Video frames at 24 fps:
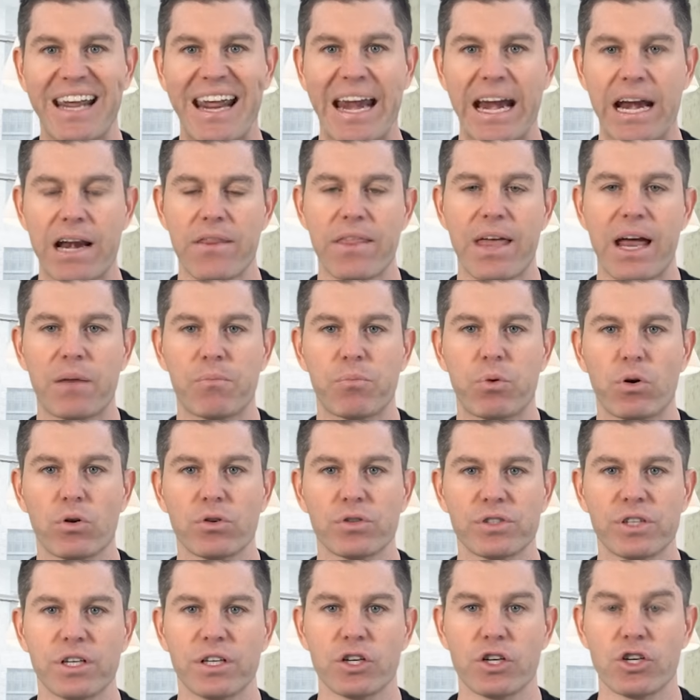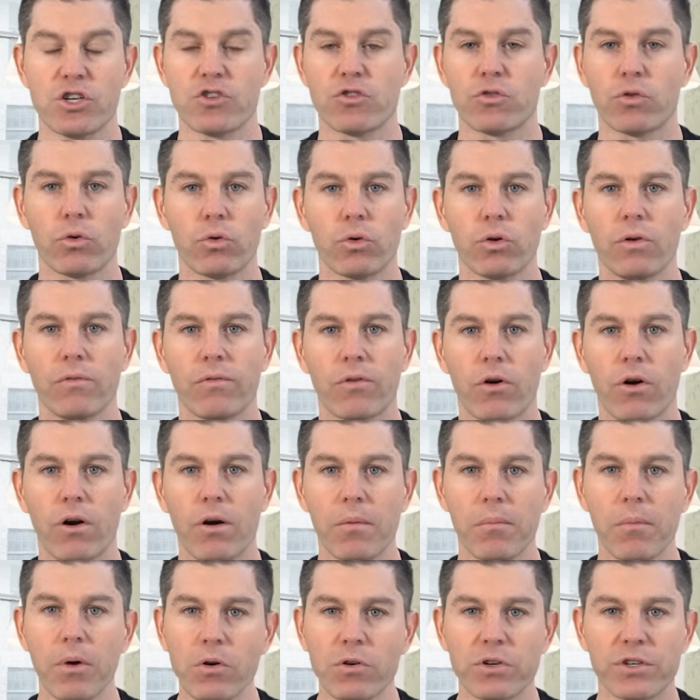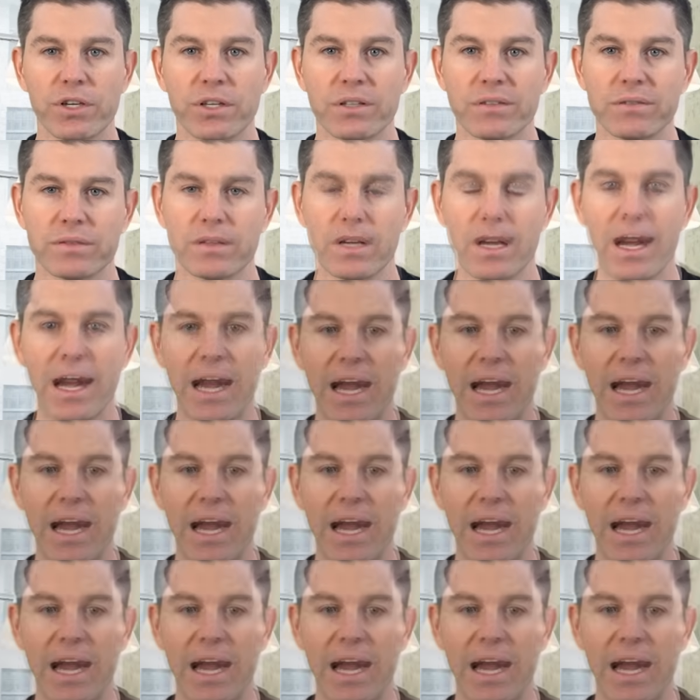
hand that person control over our emotions.